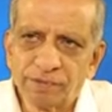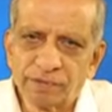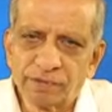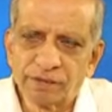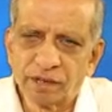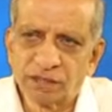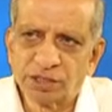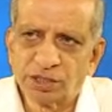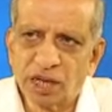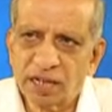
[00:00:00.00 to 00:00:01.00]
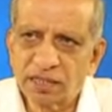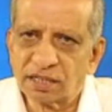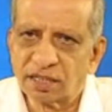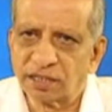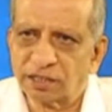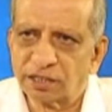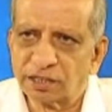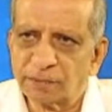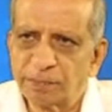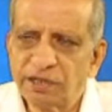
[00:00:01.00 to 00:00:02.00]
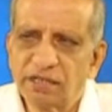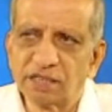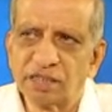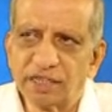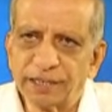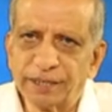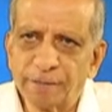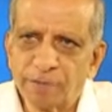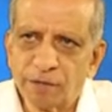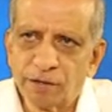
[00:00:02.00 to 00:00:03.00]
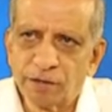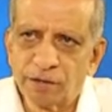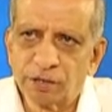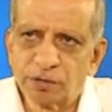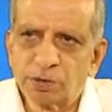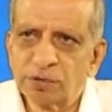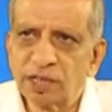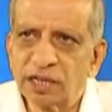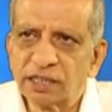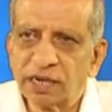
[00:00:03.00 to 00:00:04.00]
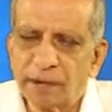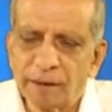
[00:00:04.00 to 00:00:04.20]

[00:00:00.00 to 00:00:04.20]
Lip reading: the jargon repeatedly so that